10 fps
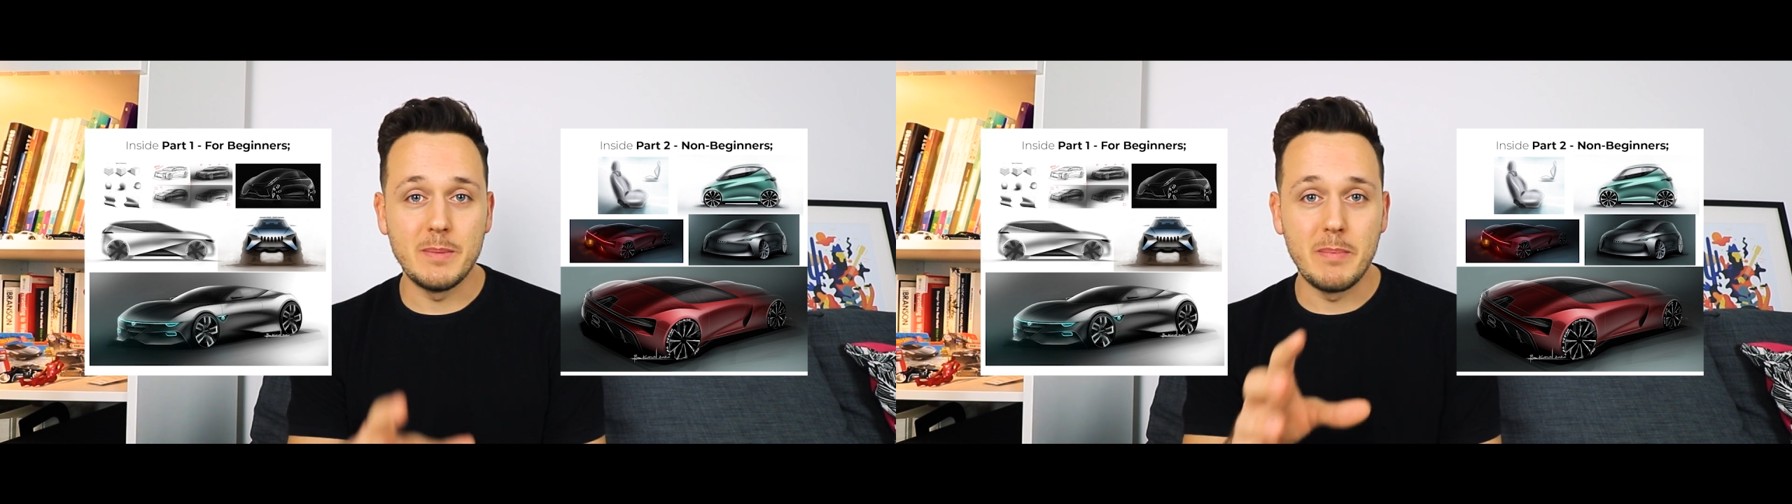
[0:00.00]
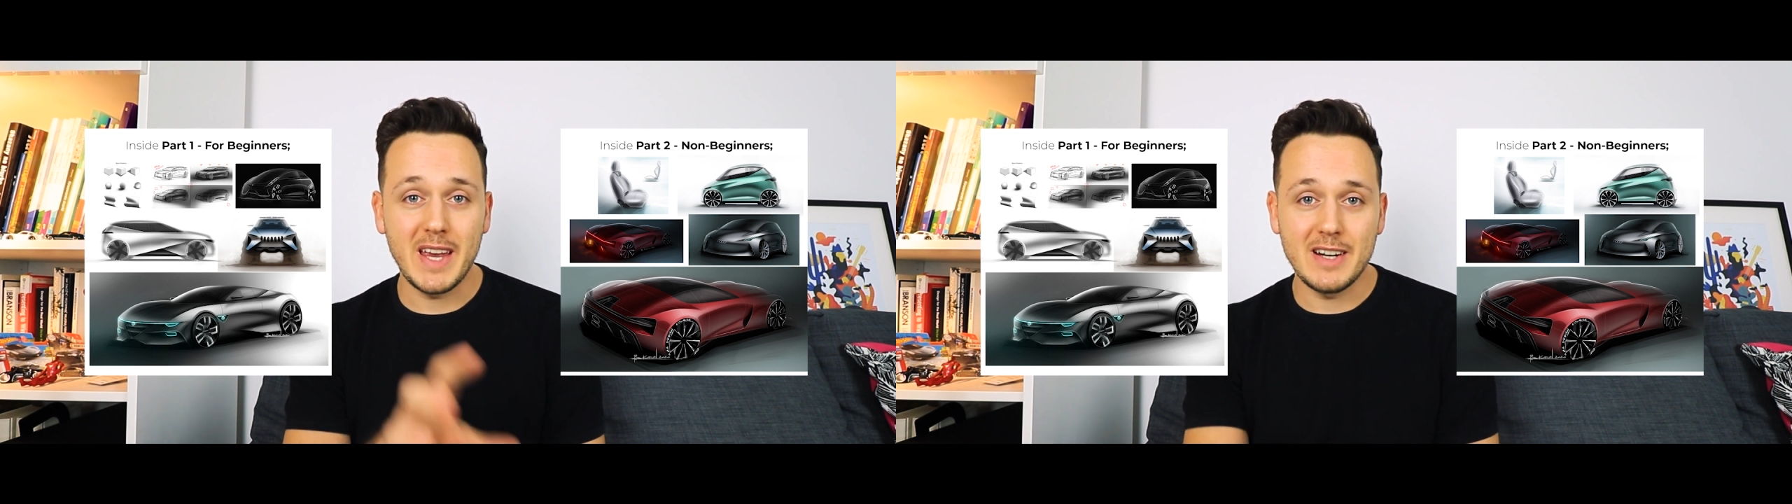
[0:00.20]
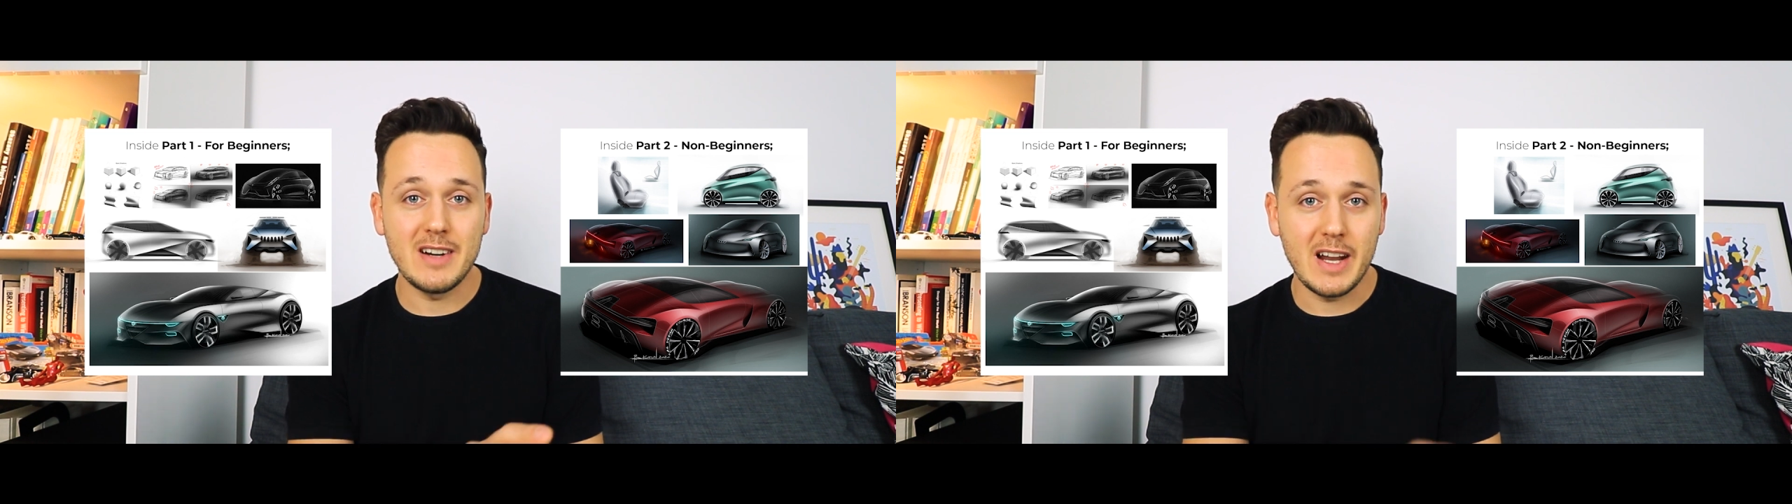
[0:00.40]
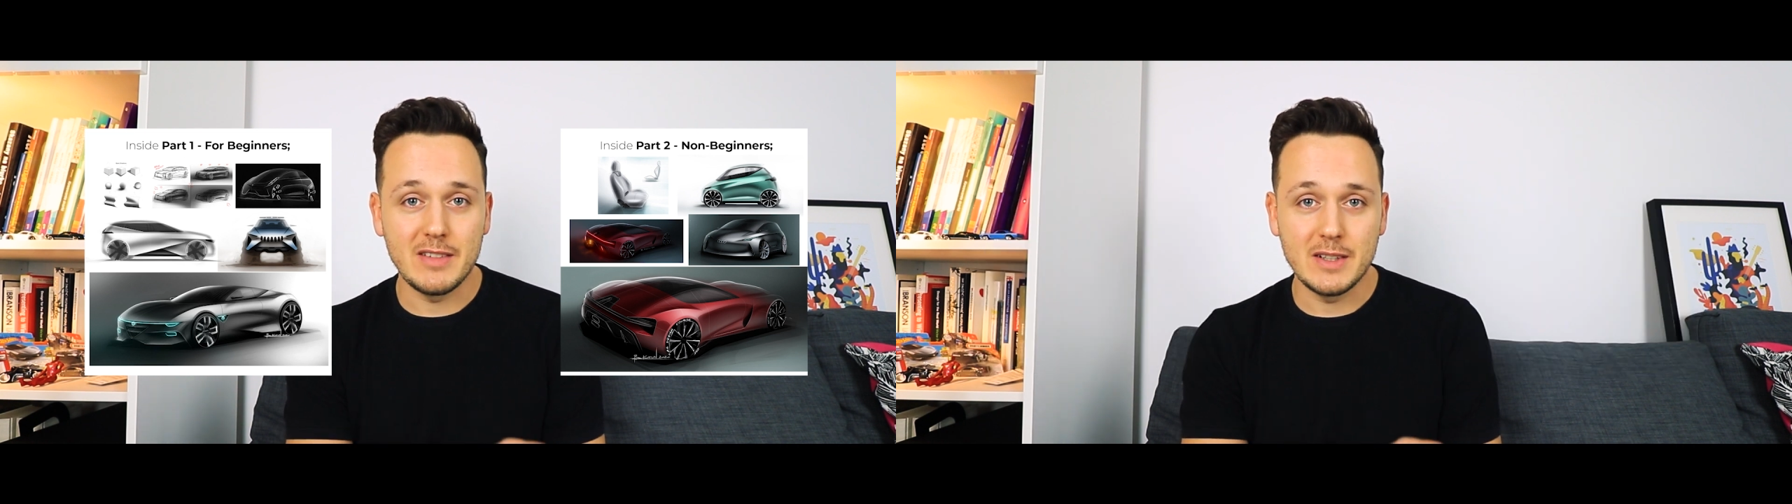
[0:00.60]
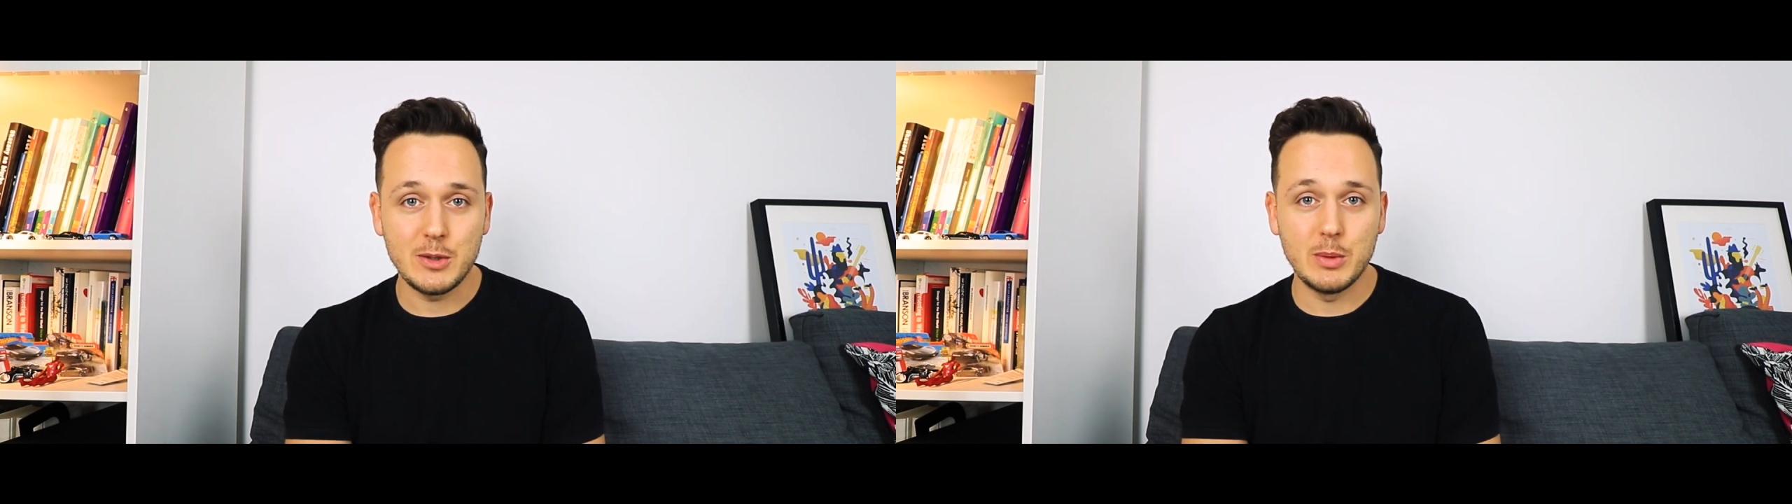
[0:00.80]
the beginner
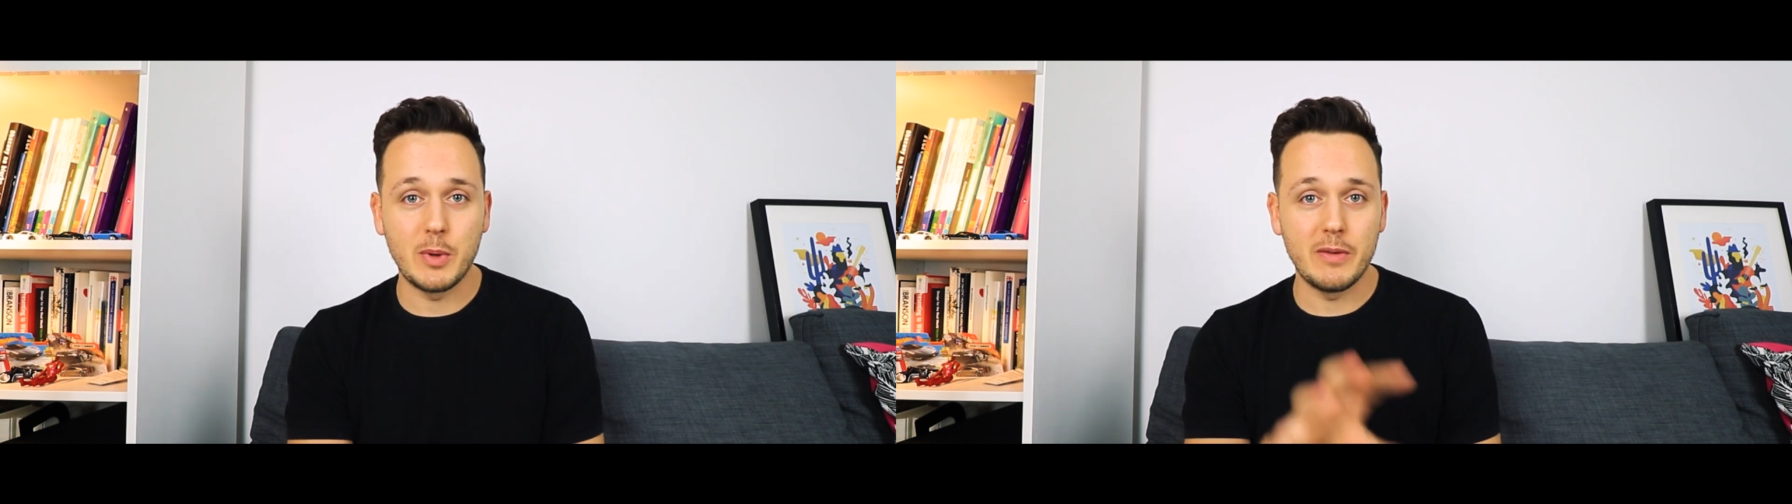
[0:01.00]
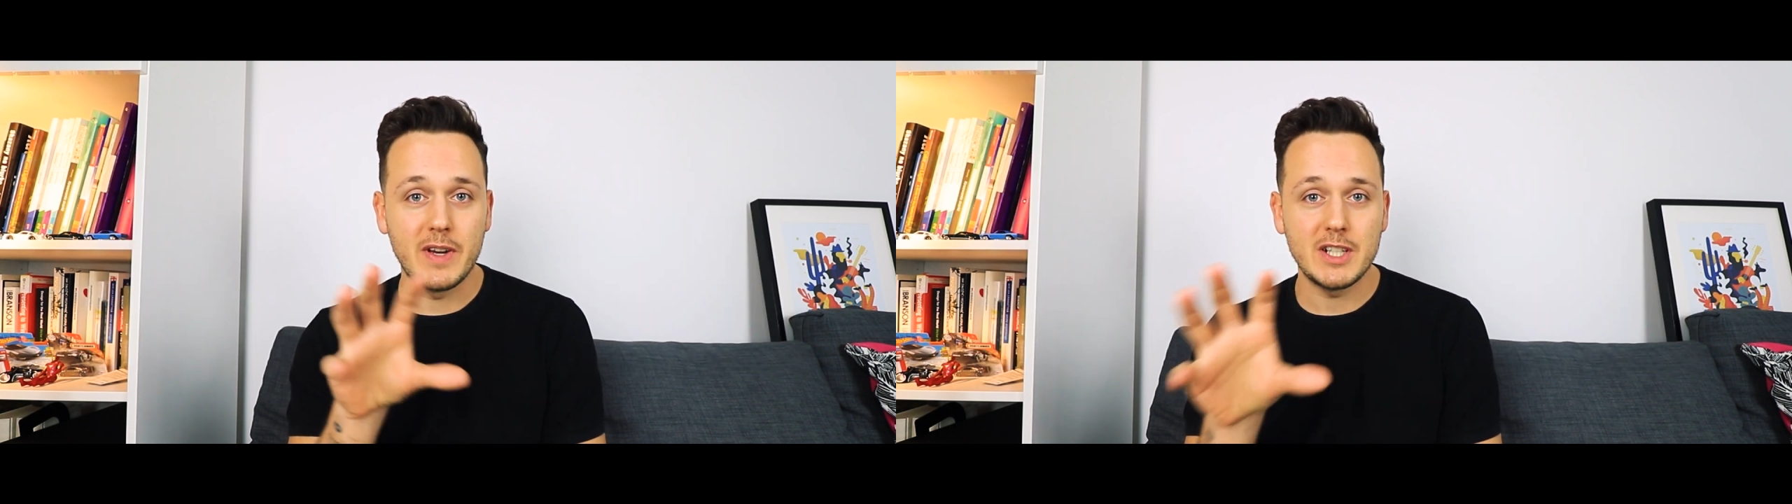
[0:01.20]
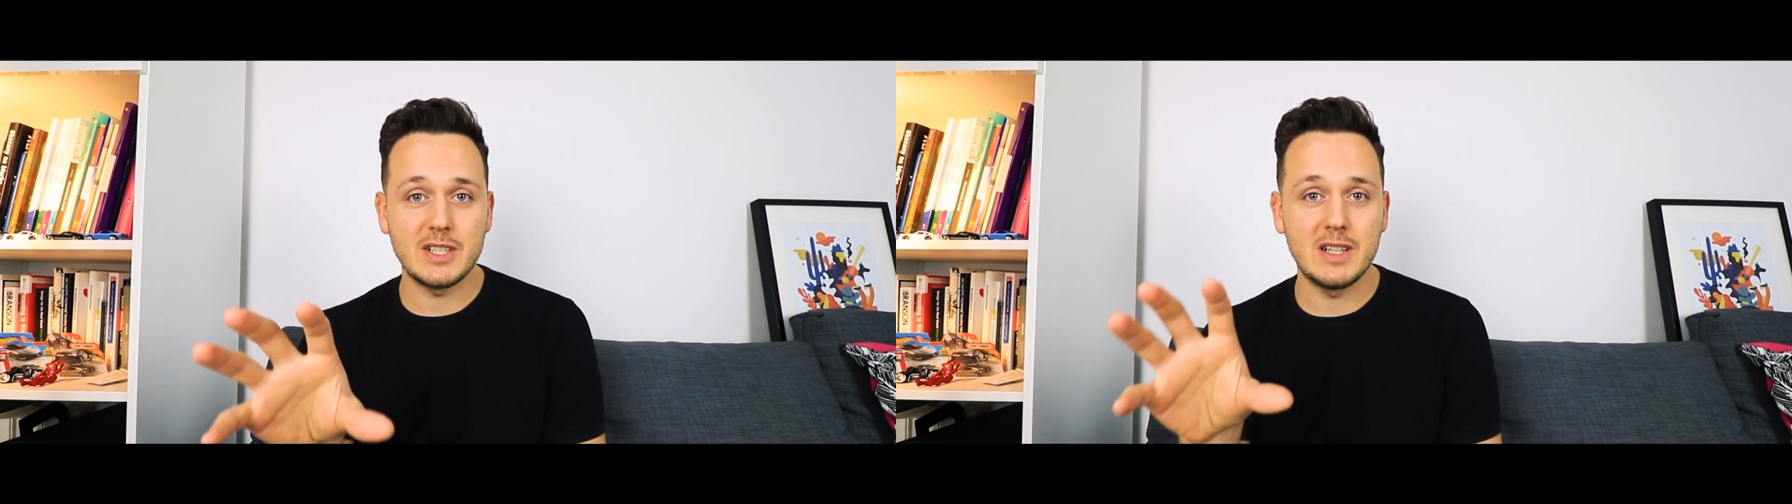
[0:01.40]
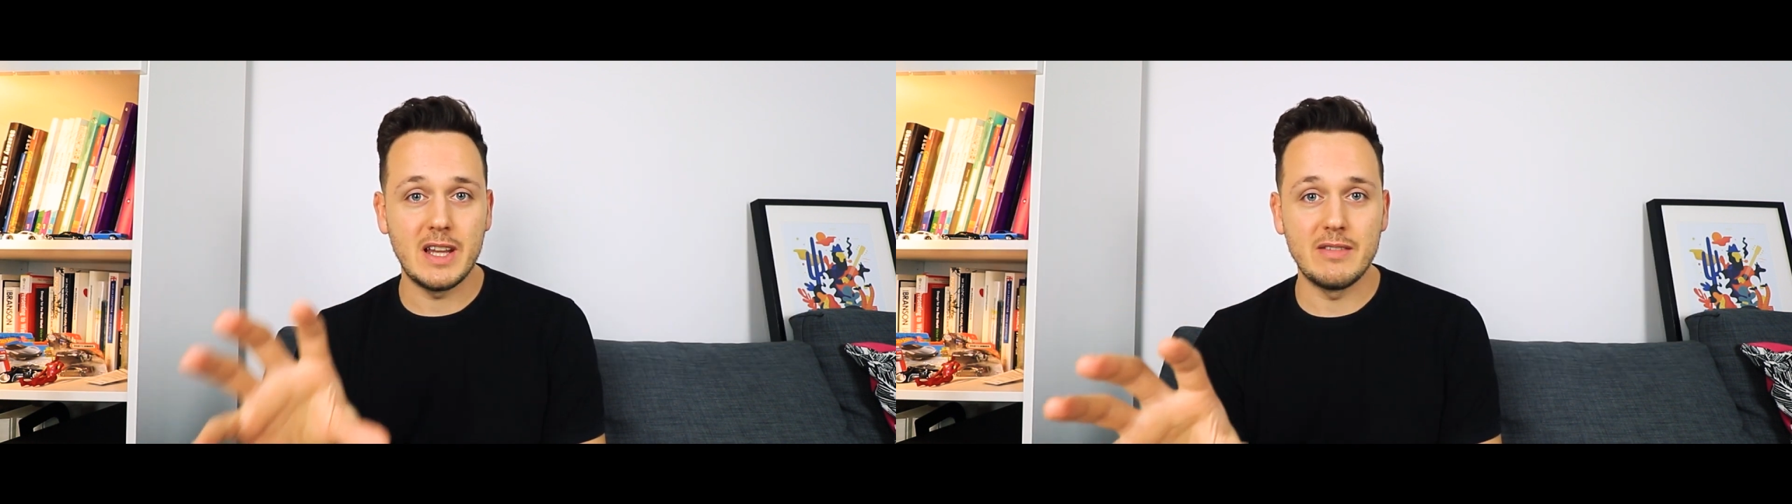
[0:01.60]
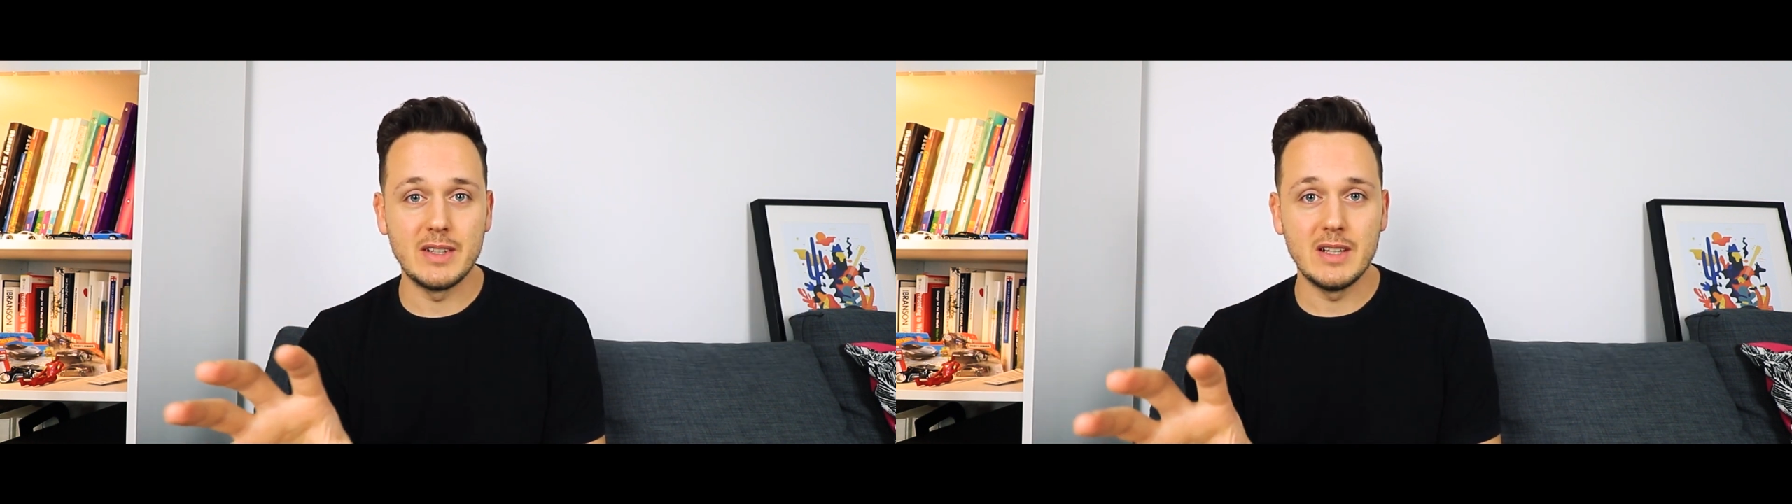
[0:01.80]
level to professional
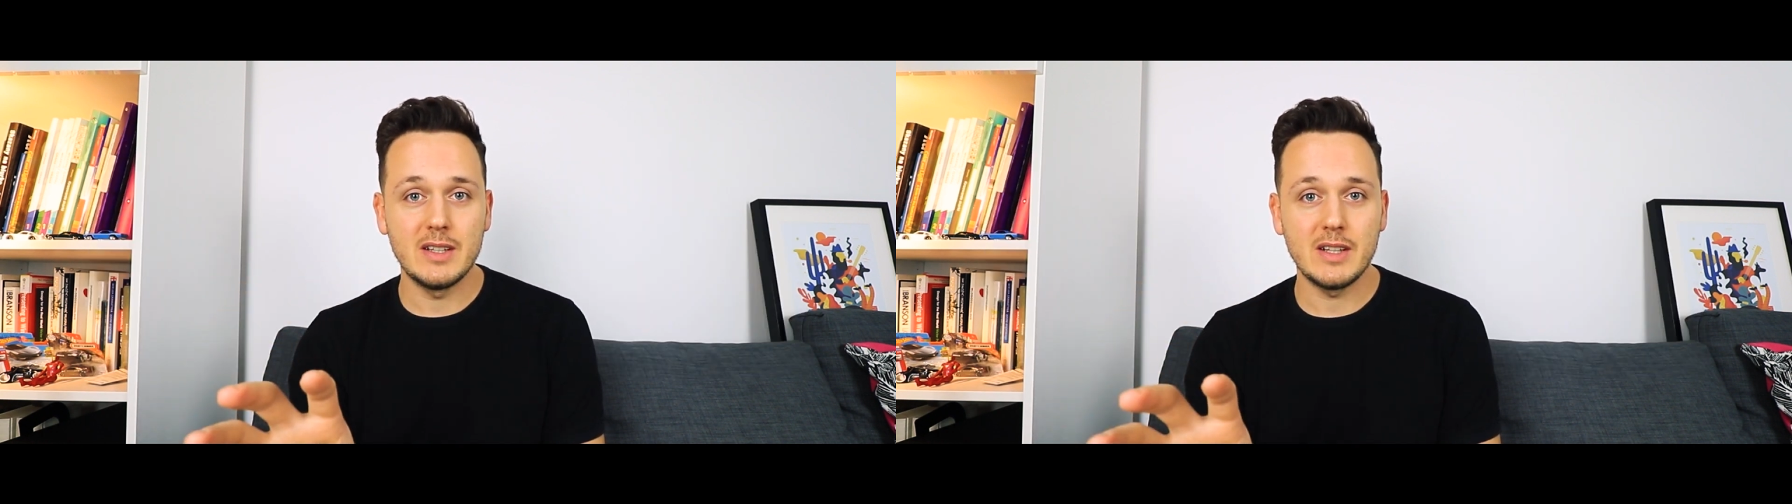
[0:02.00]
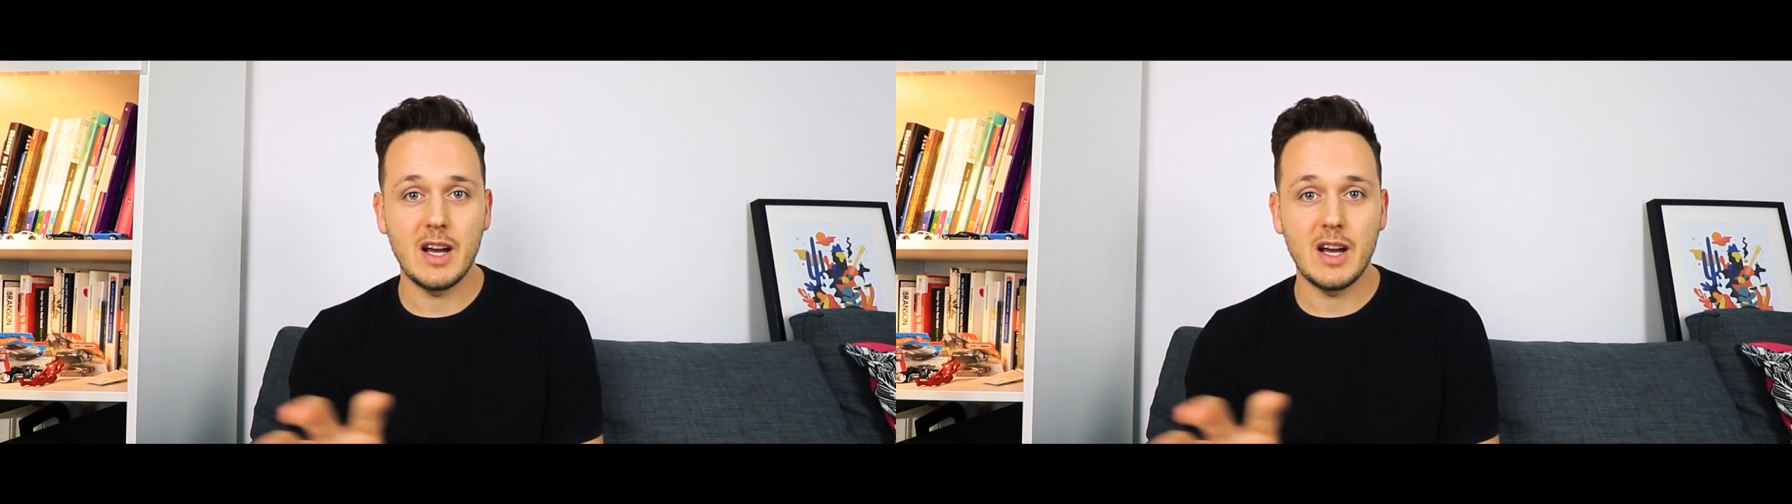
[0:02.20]
level,